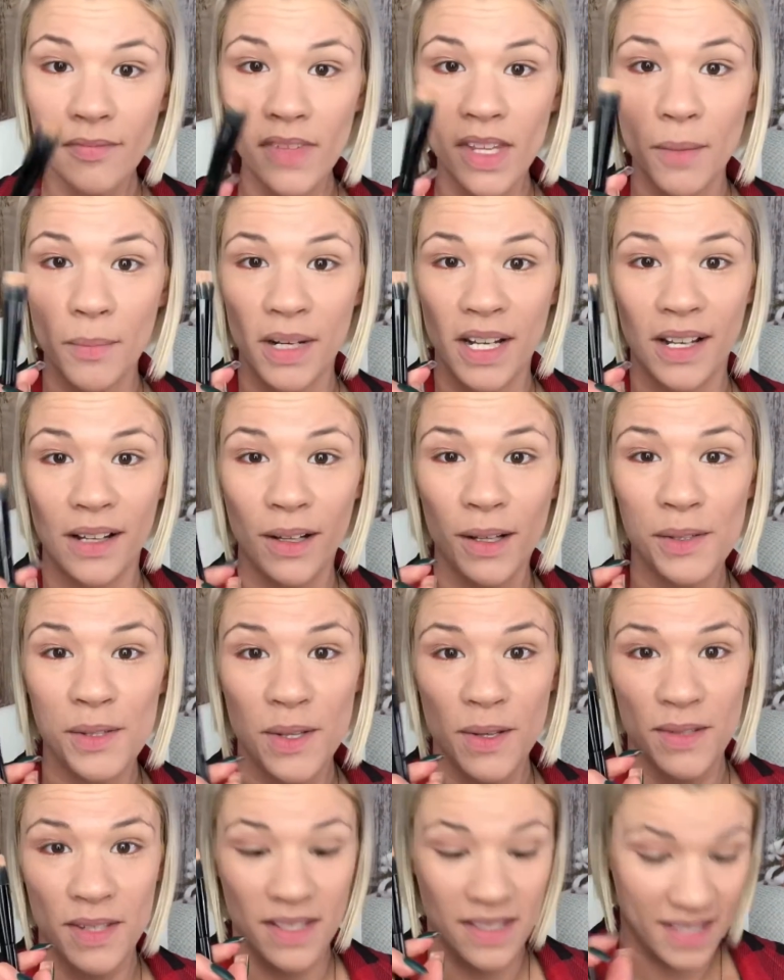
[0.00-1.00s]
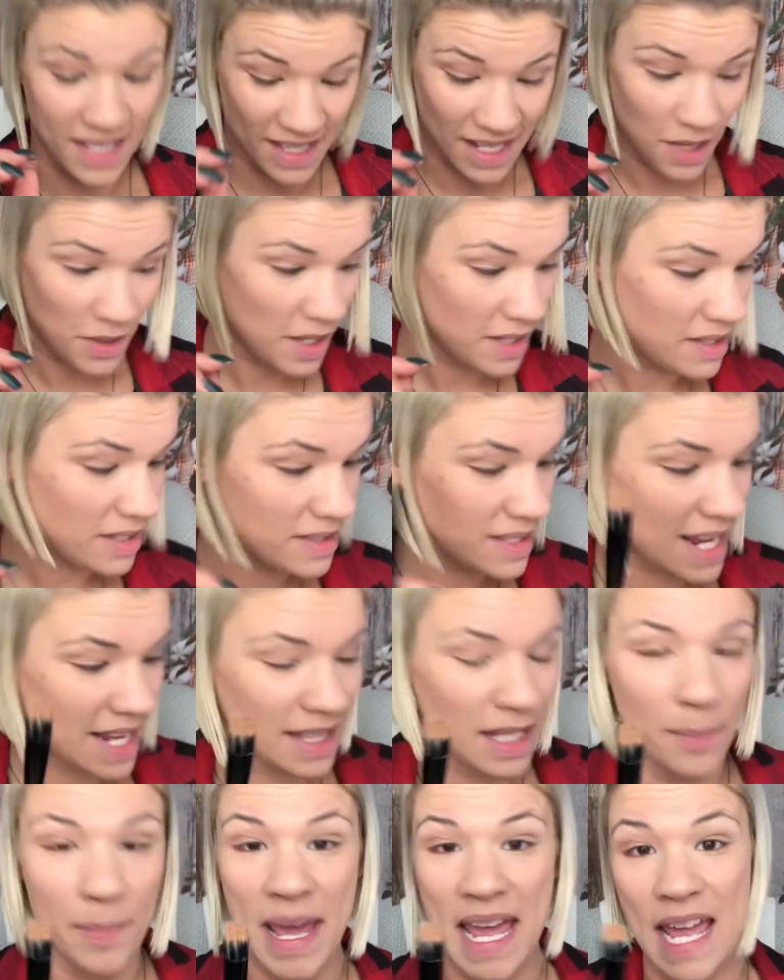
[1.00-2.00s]
But I also use this. Now, this is like
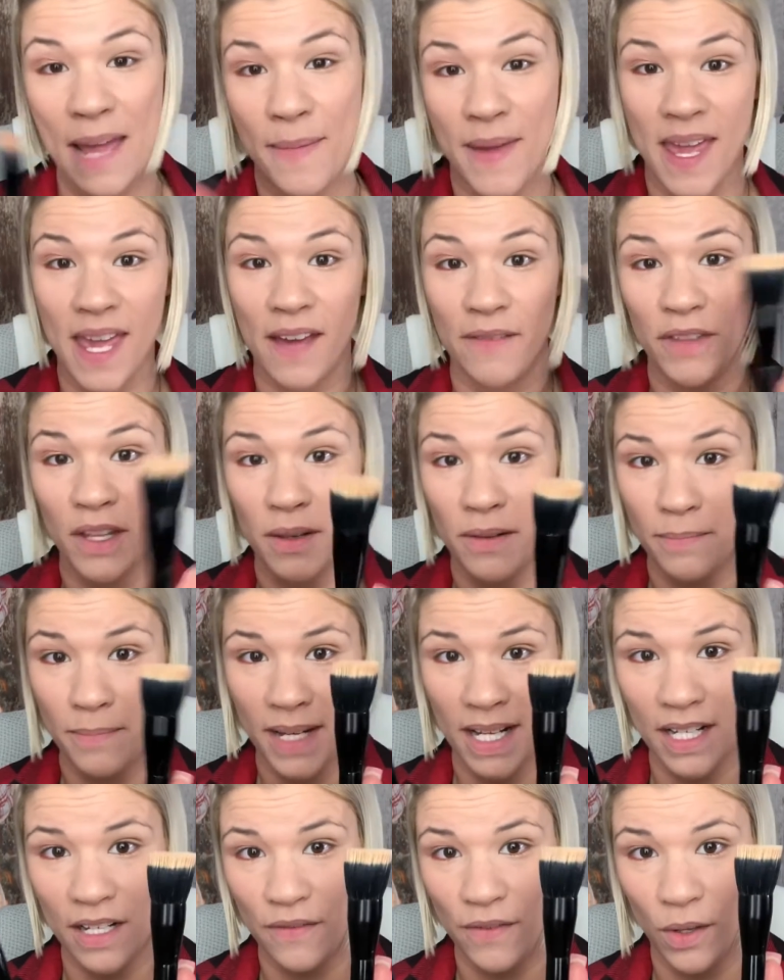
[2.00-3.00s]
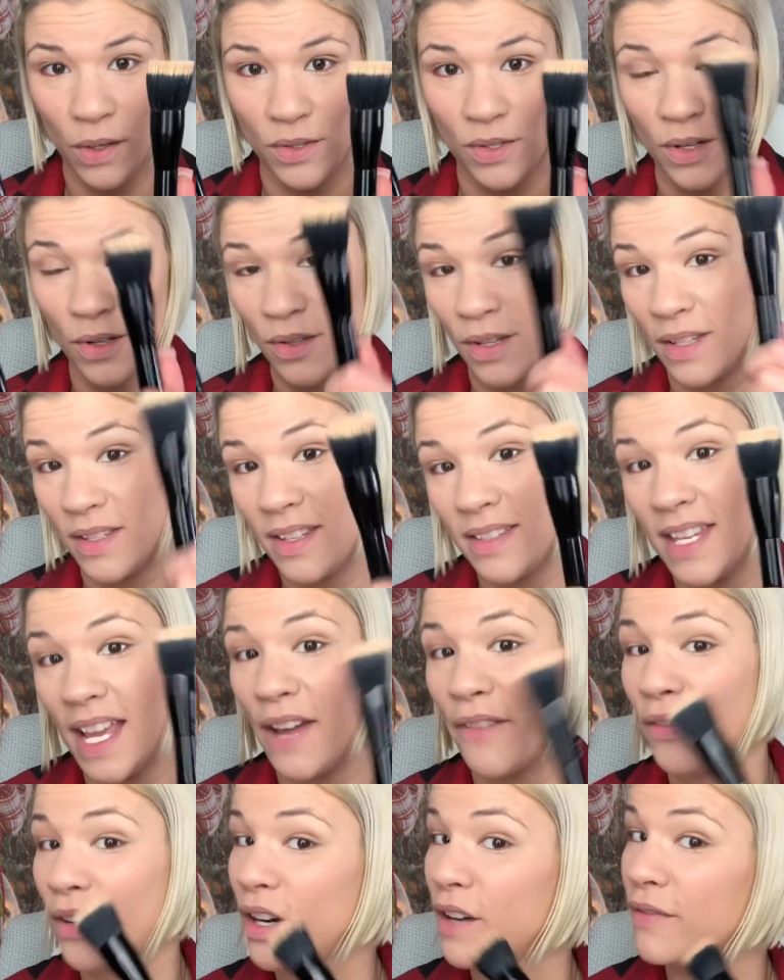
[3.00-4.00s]
the baby of the big diffuser. So this is like
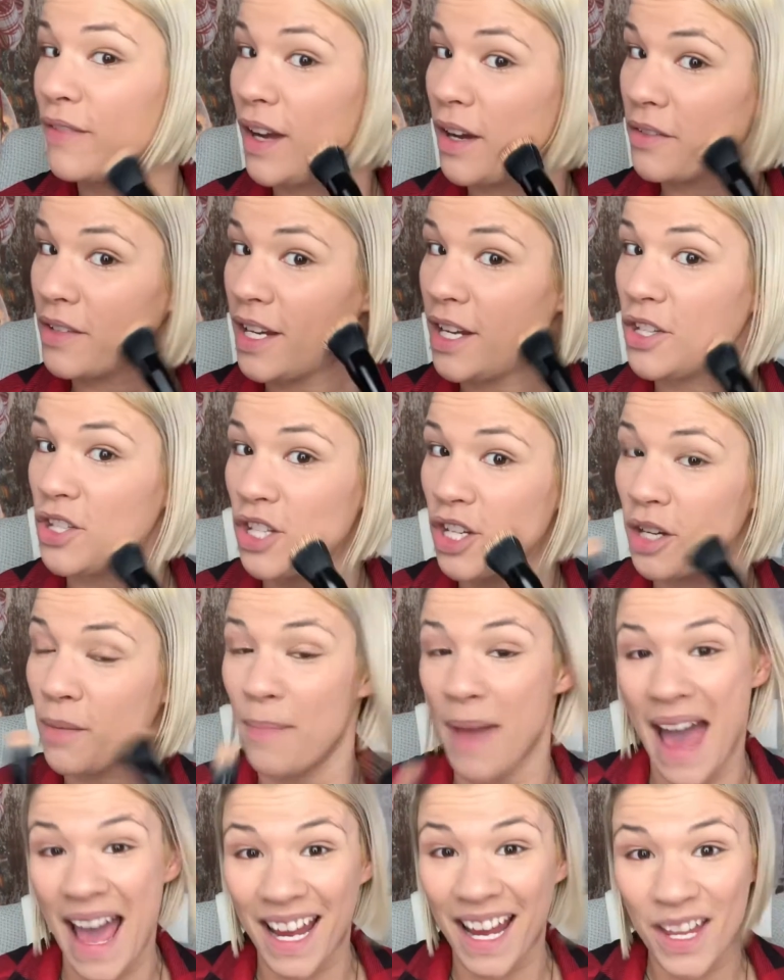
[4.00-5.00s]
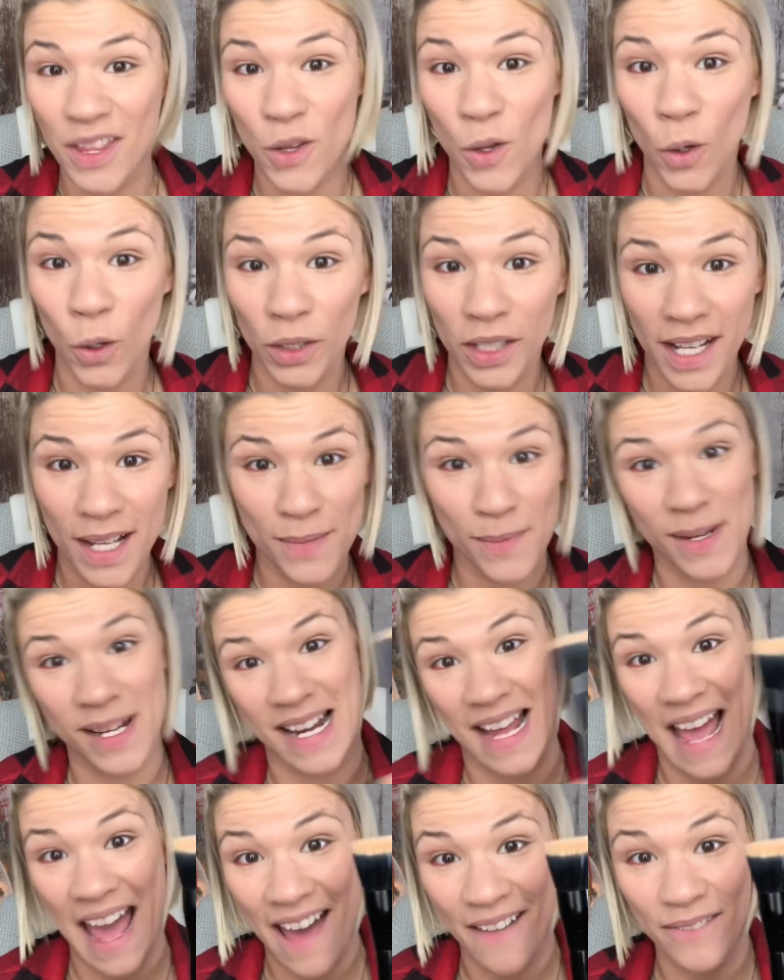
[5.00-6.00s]
for our foundation. Back in the old days, we didn't
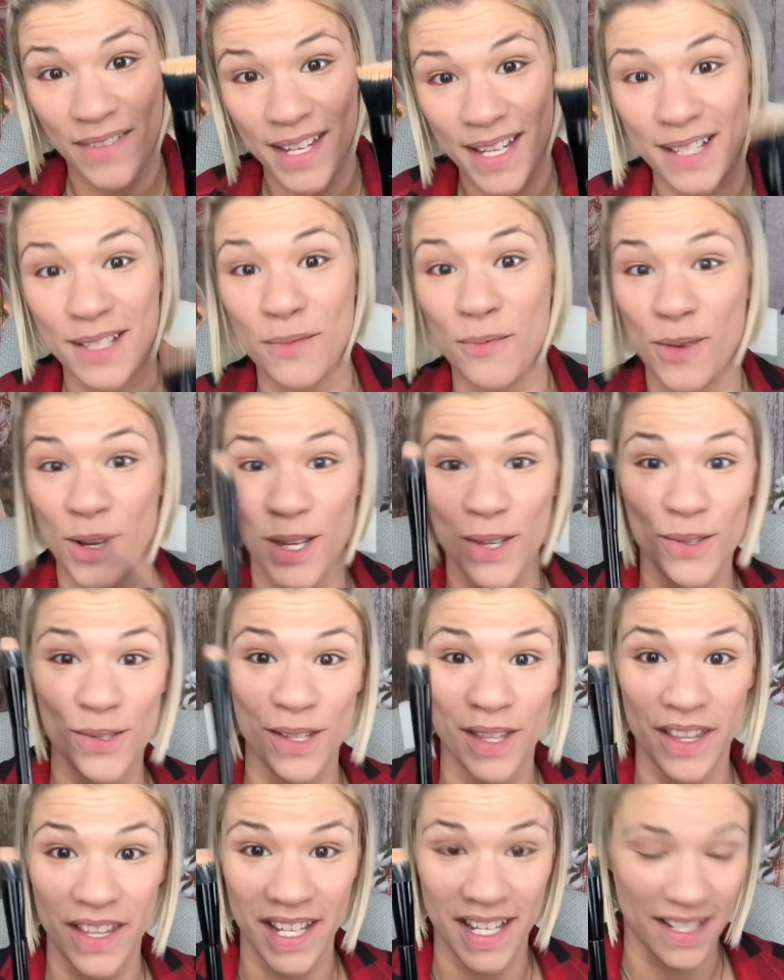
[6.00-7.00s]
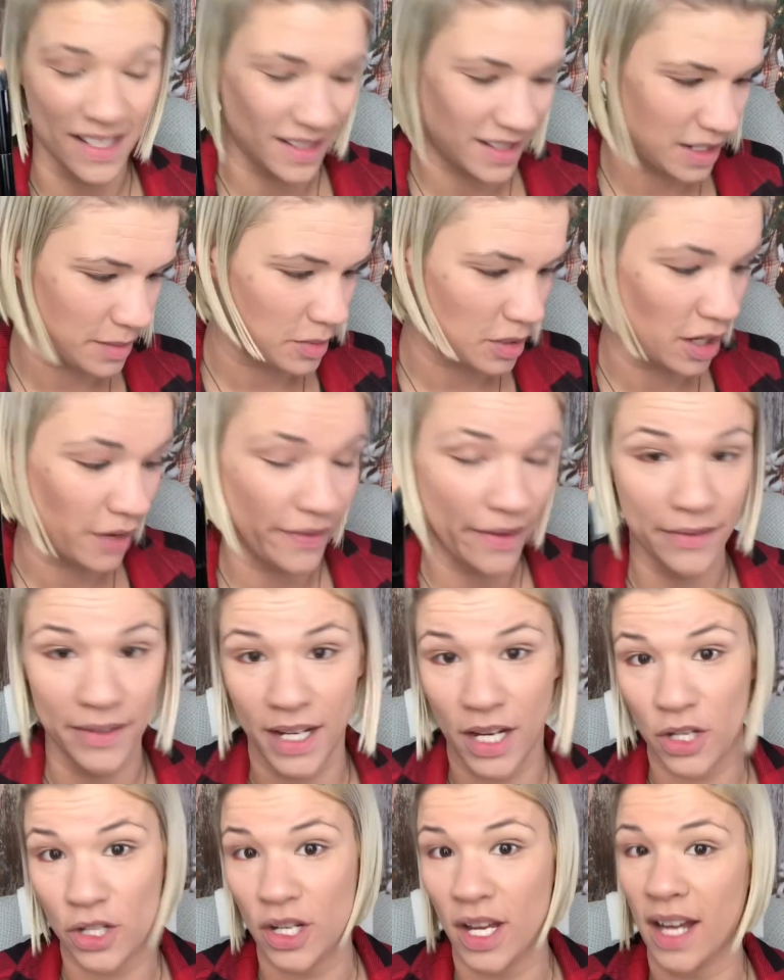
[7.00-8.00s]
have this. We used this to put our
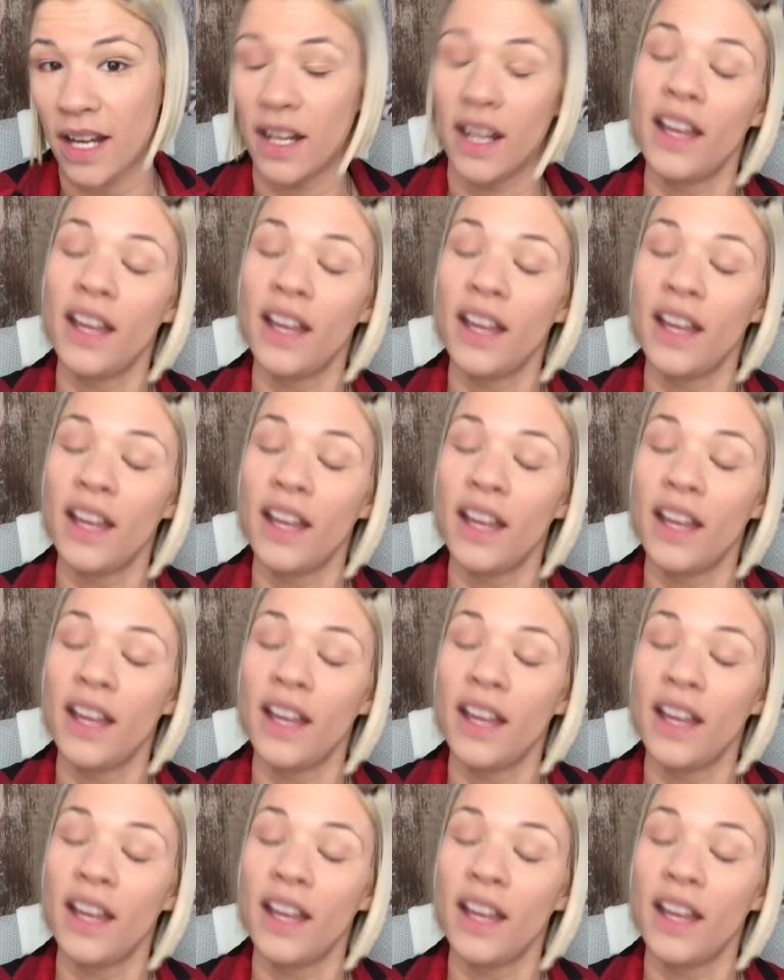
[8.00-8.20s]
foundation on,